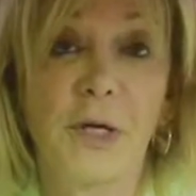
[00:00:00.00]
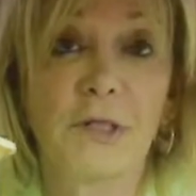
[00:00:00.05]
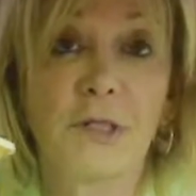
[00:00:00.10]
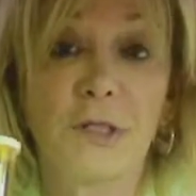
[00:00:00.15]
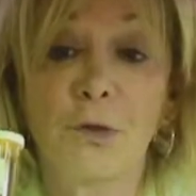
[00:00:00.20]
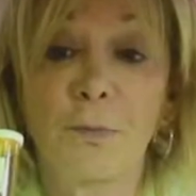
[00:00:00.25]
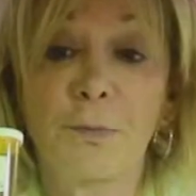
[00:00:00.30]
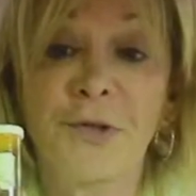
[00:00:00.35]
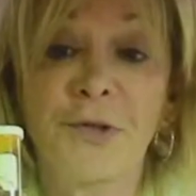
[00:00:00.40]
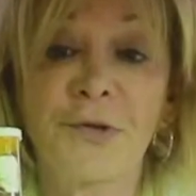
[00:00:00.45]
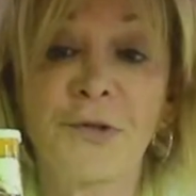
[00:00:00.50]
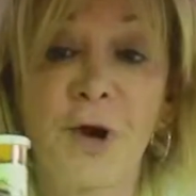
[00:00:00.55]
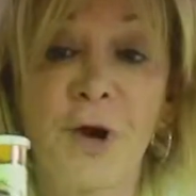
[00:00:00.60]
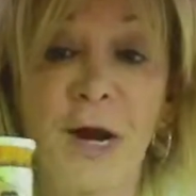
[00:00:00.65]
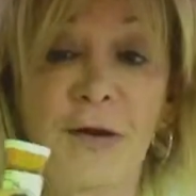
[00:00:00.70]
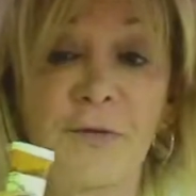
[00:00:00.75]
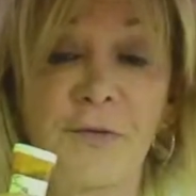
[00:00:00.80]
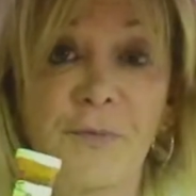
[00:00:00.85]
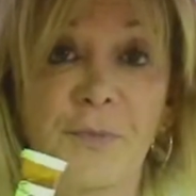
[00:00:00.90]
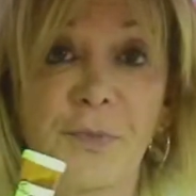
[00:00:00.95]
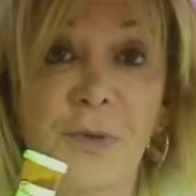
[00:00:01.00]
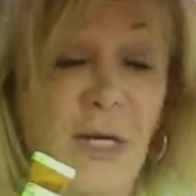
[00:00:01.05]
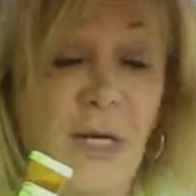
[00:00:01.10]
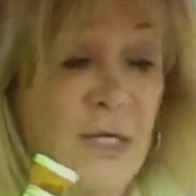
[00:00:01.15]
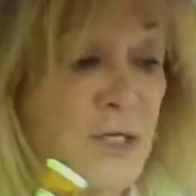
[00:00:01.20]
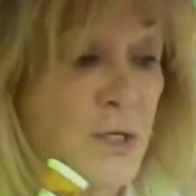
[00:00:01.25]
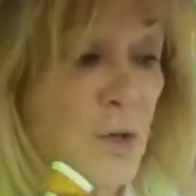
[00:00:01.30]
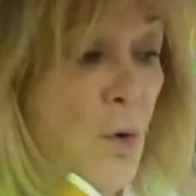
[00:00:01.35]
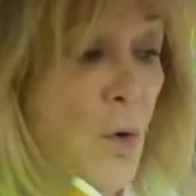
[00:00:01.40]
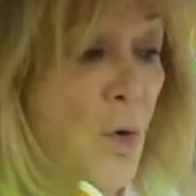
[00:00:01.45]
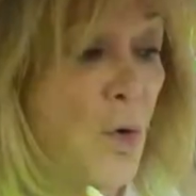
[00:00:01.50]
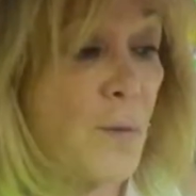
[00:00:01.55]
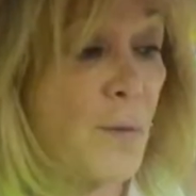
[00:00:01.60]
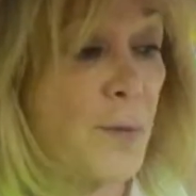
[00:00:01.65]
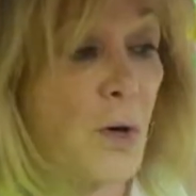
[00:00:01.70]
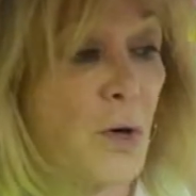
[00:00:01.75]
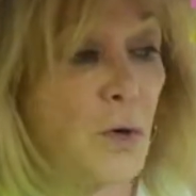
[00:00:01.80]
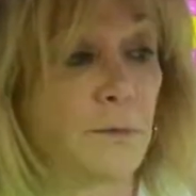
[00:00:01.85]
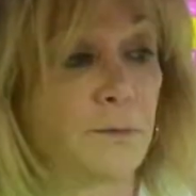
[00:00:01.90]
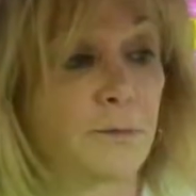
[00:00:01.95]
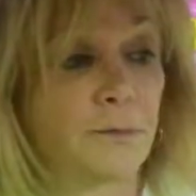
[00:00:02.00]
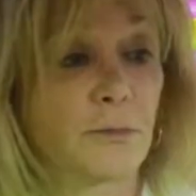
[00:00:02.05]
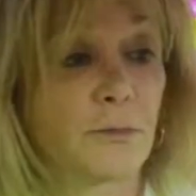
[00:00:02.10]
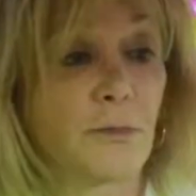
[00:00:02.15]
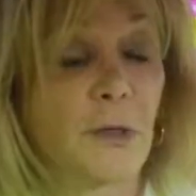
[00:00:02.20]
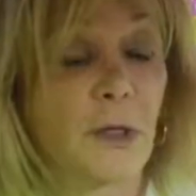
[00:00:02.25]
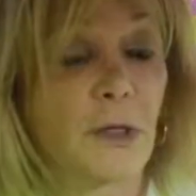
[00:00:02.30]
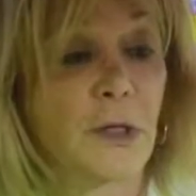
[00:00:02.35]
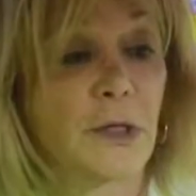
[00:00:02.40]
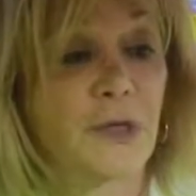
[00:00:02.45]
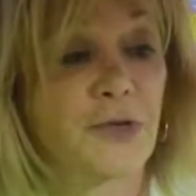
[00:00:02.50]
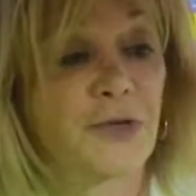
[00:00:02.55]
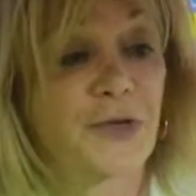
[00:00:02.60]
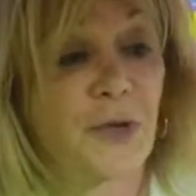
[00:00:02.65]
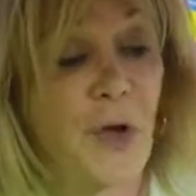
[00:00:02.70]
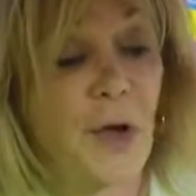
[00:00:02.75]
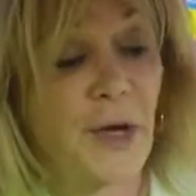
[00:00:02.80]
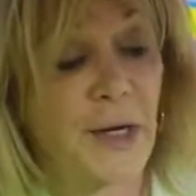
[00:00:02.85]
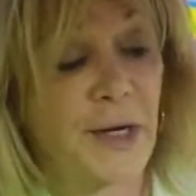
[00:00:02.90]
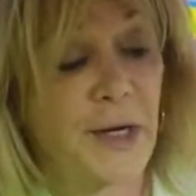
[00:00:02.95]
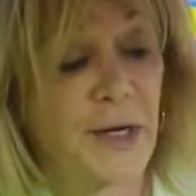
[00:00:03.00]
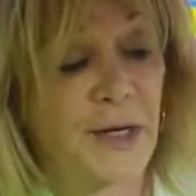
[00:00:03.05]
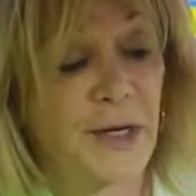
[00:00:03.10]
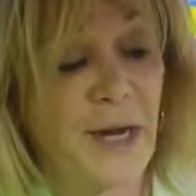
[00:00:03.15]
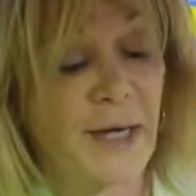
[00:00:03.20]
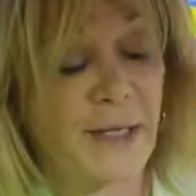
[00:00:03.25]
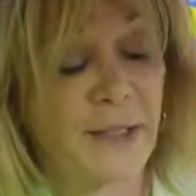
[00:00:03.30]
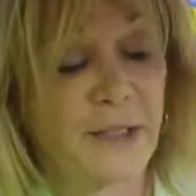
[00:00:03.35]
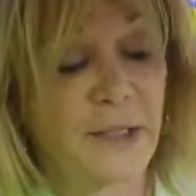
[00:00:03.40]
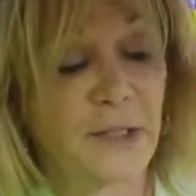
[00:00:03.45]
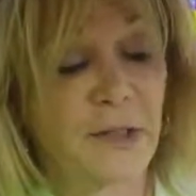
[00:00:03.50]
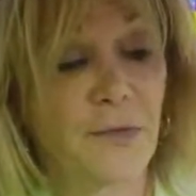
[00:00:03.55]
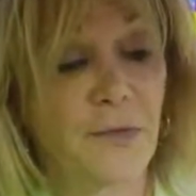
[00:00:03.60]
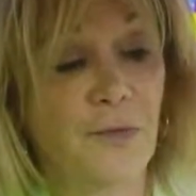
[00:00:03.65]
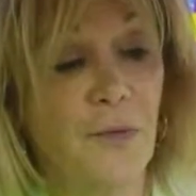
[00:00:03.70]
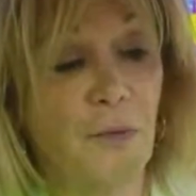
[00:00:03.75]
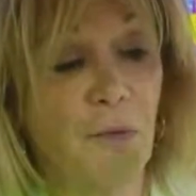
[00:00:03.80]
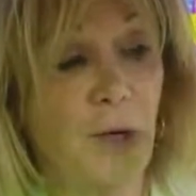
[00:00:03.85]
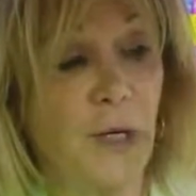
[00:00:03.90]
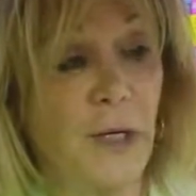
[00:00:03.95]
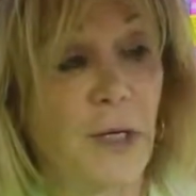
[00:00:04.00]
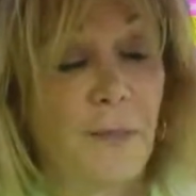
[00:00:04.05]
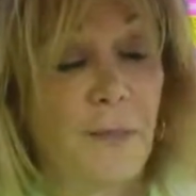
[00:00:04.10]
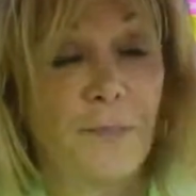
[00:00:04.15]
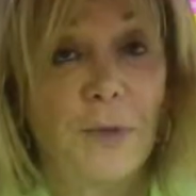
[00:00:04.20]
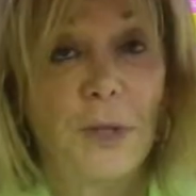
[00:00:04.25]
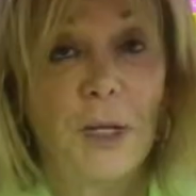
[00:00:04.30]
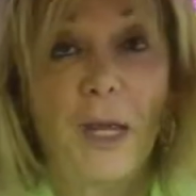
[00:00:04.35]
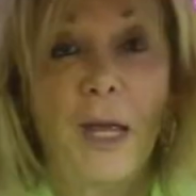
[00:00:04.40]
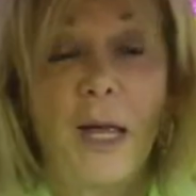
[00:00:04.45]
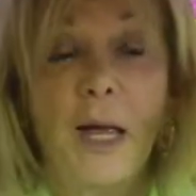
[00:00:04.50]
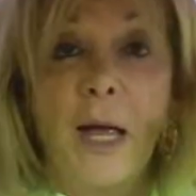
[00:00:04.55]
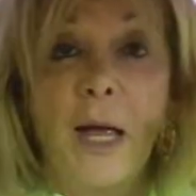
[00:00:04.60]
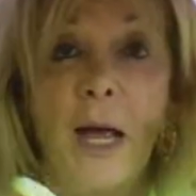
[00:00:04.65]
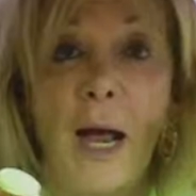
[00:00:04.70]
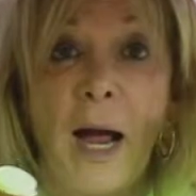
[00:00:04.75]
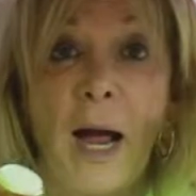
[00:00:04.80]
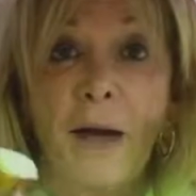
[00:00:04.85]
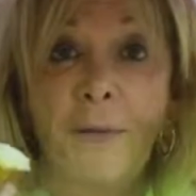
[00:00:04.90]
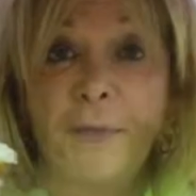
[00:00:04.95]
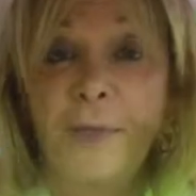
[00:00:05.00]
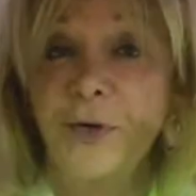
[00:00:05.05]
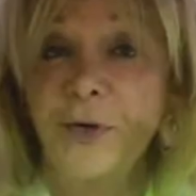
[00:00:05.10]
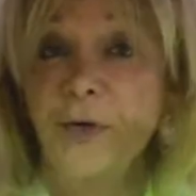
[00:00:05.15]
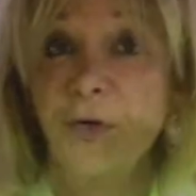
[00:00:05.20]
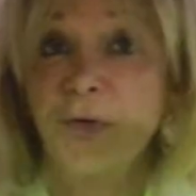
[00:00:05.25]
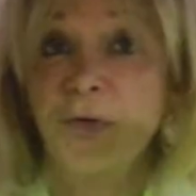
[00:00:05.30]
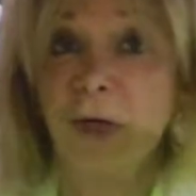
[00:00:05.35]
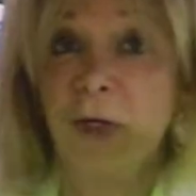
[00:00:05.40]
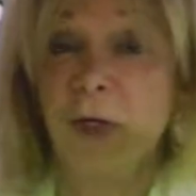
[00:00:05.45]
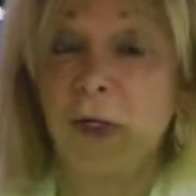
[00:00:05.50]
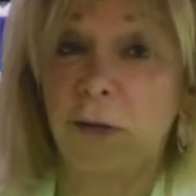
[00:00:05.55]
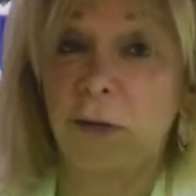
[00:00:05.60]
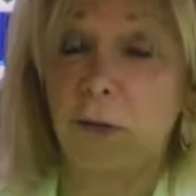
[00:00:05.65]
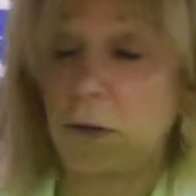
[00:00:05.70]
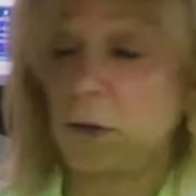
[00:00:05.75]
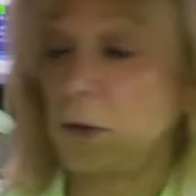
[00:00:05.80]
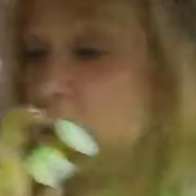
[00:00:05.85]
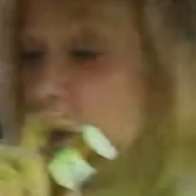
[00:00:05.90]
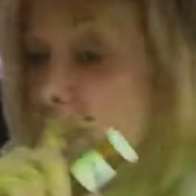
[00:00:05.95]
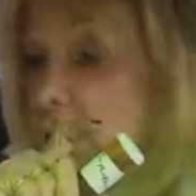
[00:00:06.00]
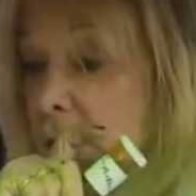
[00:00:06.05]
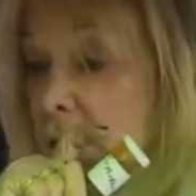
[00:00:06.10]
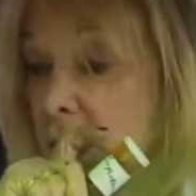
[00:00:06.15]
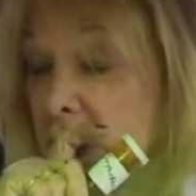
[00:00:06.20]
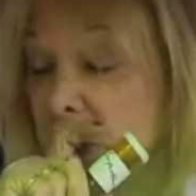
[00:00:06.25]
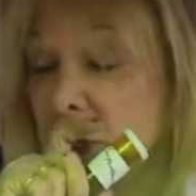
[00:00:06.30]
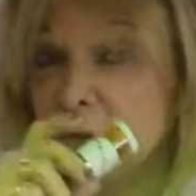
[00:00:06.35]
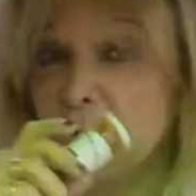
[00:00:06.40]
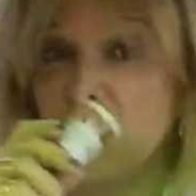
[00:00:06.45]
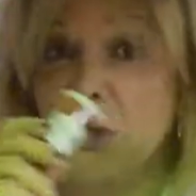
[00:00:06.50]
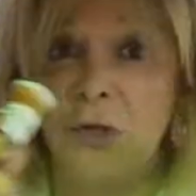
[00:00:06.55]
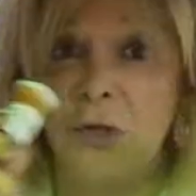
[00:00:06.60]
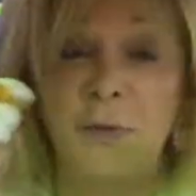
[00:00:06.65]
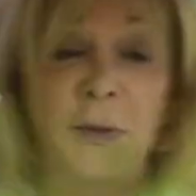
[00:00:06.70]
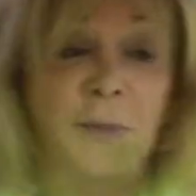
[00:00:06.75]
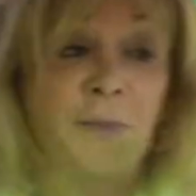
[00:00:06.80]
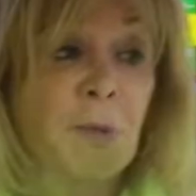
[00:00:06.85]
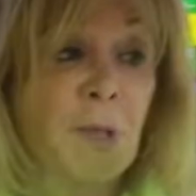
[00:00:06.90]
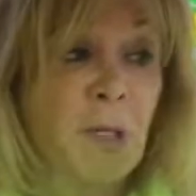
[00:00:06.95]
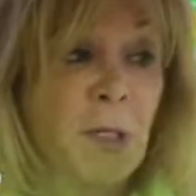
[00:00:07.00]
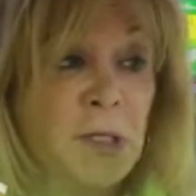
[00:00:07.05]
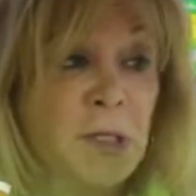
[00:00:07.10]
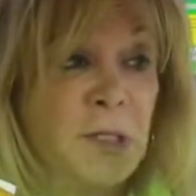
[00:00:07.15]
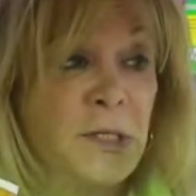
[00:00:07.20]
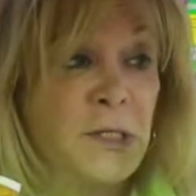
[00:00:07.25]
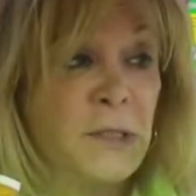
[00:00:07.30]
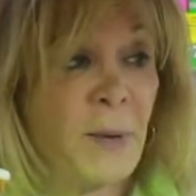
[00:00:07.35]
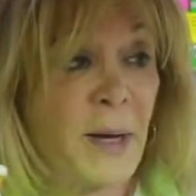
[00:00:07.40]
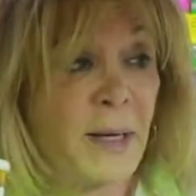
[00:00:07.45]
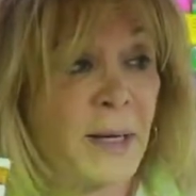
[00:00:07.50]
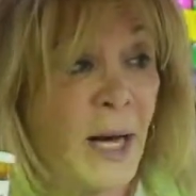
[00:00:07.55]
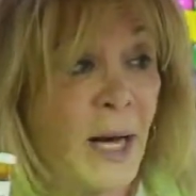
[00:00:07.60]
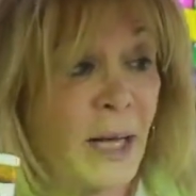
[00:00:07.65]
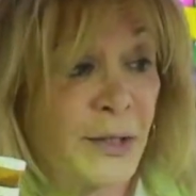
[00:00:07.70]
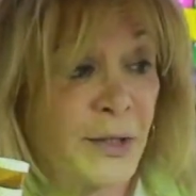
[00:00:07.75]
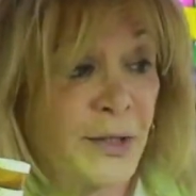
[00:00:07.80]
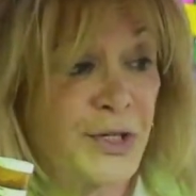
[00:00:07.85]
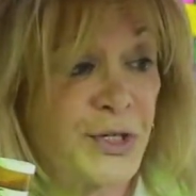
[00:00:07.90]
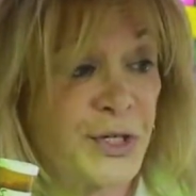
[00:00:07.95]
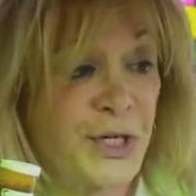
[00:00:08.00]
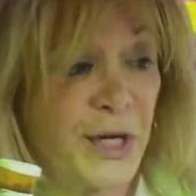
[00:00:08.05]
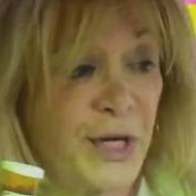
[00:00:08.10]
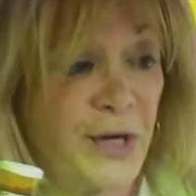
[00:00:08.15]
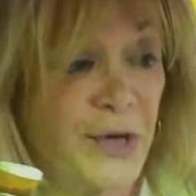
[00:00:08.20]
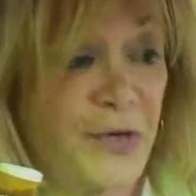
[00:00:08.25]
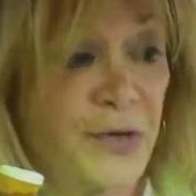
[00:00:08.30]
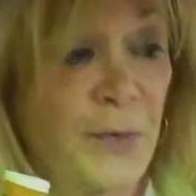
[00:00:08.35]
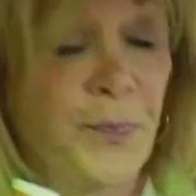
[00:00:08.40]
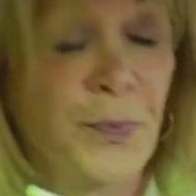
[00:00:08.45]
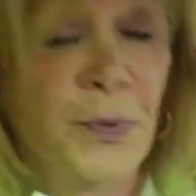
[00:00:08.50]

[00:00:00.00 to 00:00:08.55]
Super Thrive is a hormone. Started in 1940. I've been using it excuse me, since my college days.